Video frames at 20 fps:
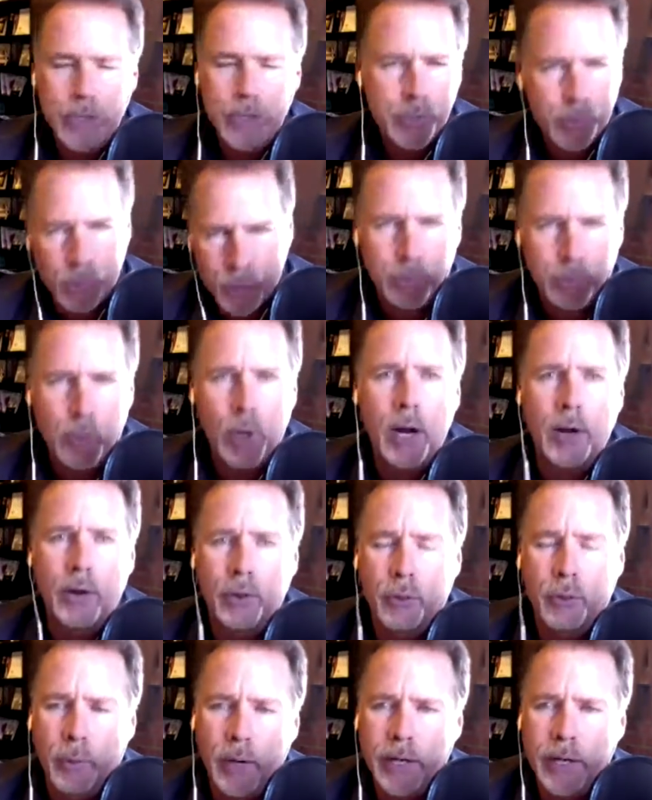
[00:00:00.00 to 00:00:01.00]
this was prior
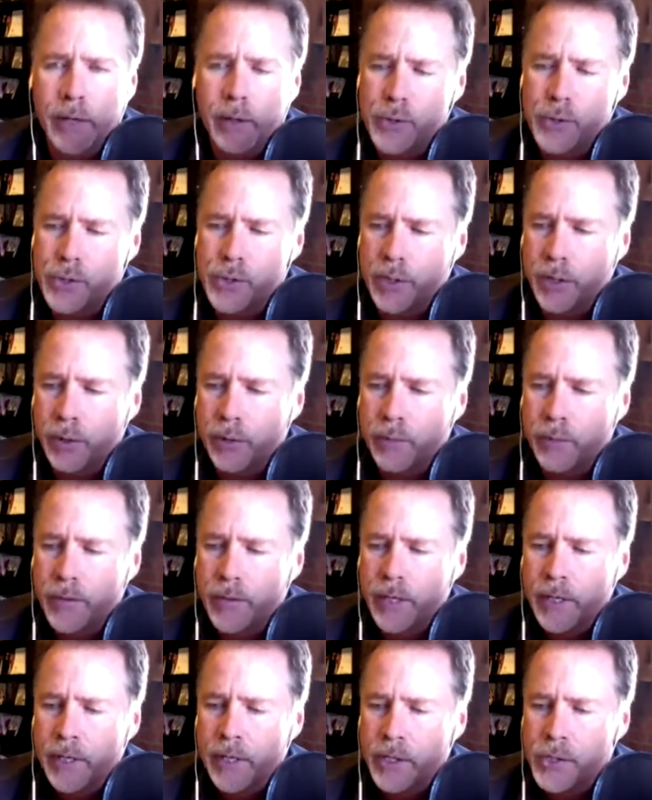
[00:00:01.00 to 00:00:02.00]
to the radio show,
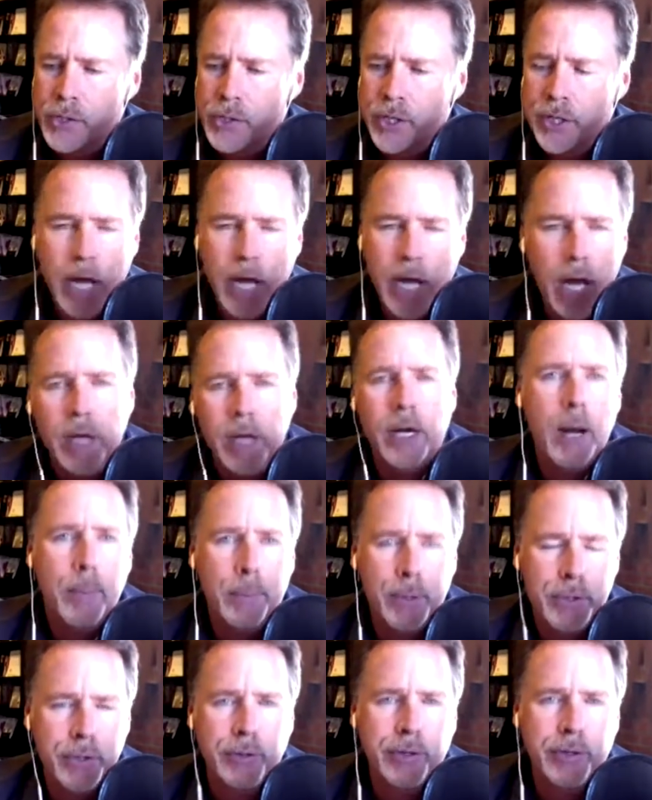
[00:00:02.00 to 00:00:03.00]
she got an
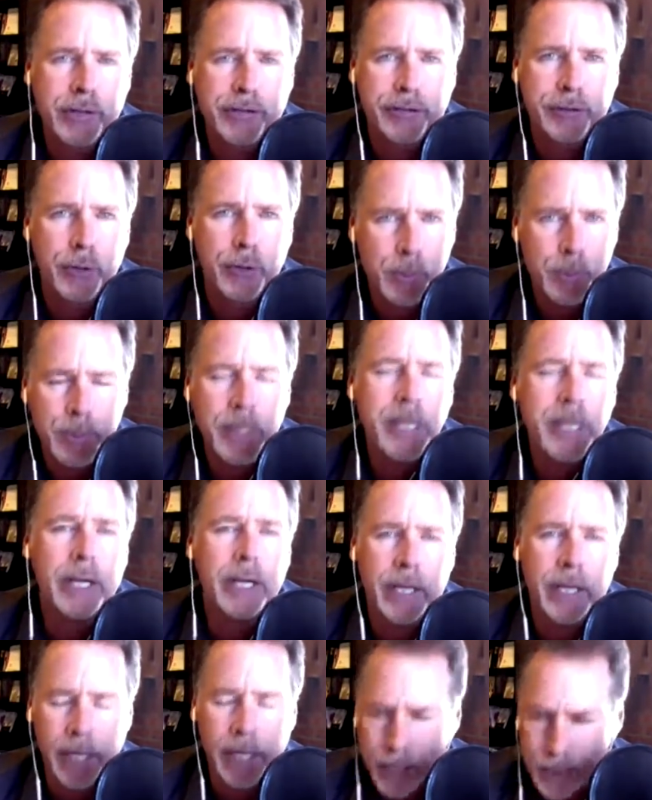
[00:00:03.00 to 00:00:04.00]
opportunity for a
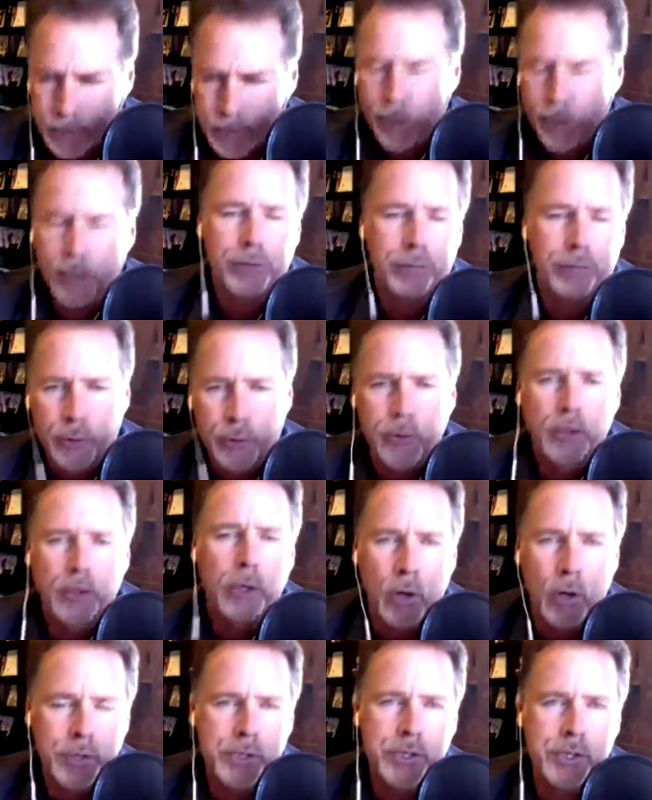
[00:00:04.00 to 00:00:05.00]
speaking engagement through the
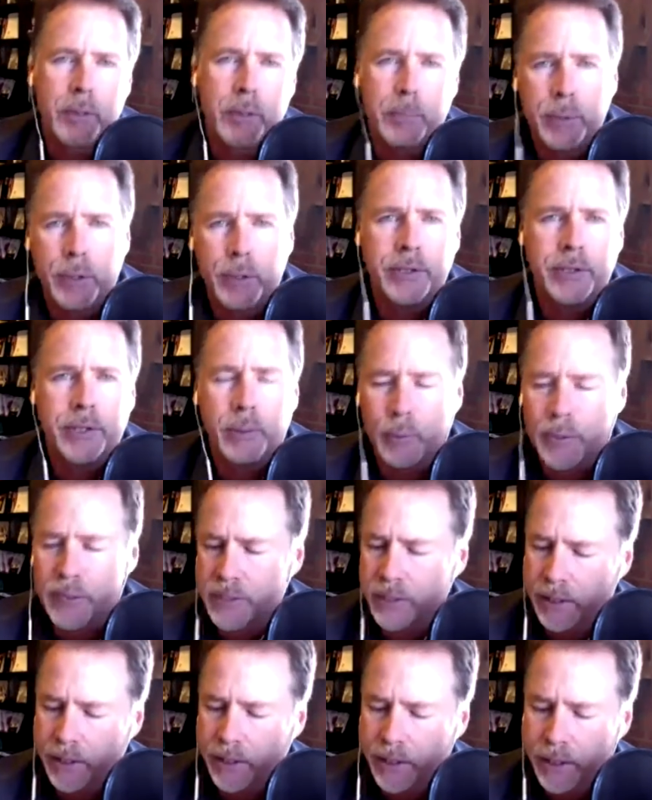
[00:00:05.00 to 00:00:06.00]
launch of the book that
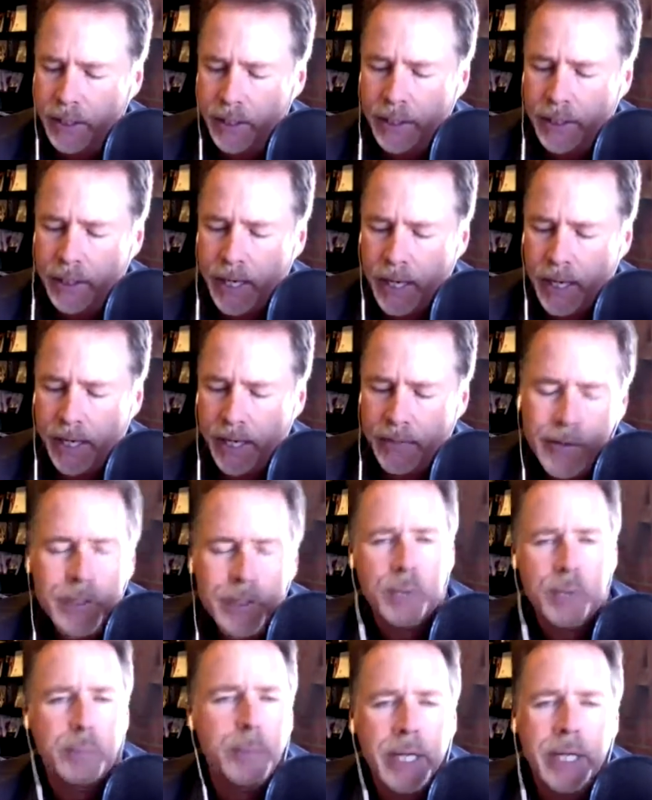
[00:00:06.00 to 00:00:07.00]
we did. And
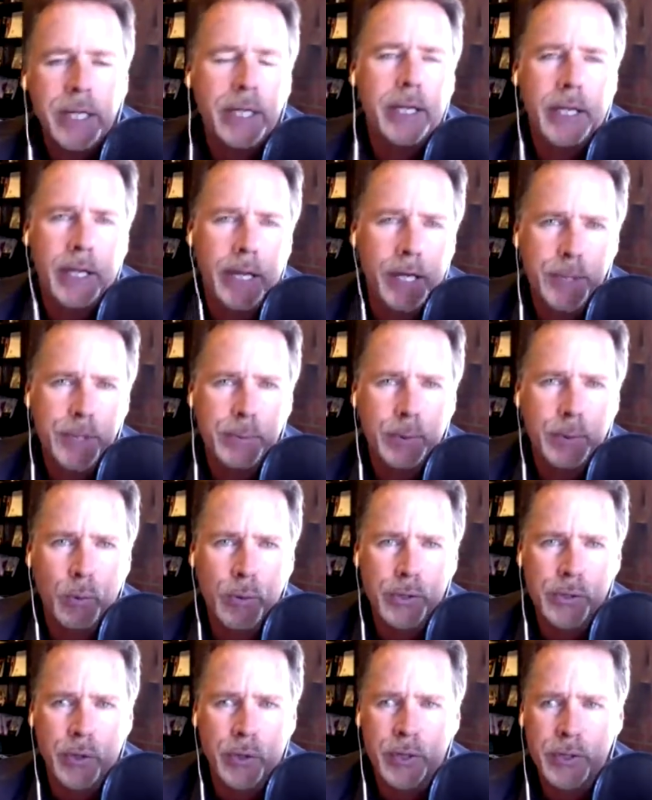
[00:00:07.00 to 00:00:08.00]
this speaking
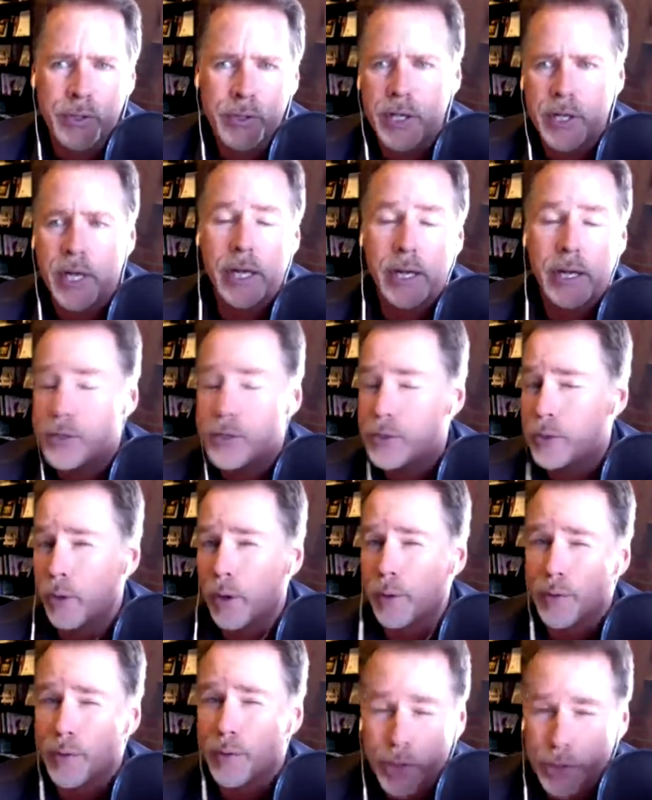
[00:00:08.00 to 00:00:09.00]
engagement was on a stage
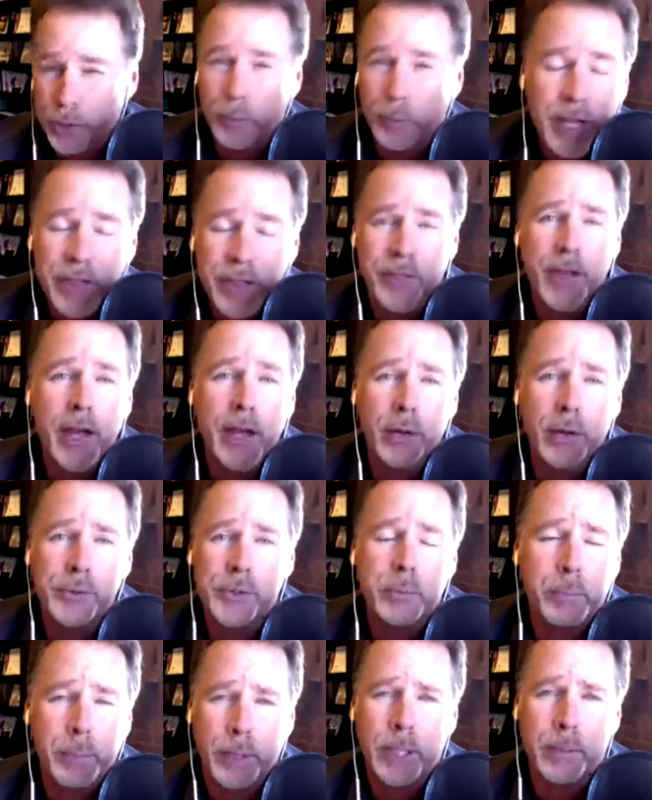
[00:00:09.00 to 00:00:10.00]
to over
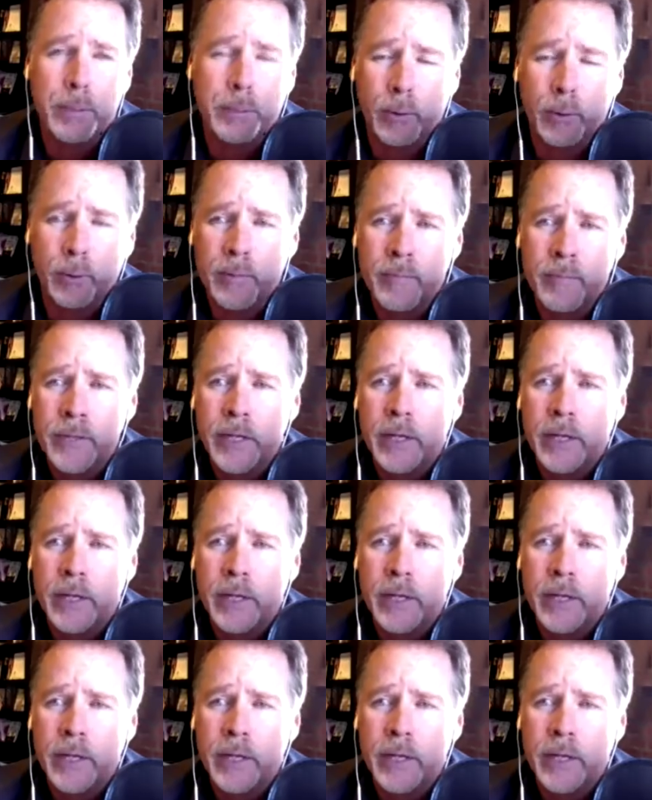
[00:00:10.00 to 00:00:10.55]
3,000 people.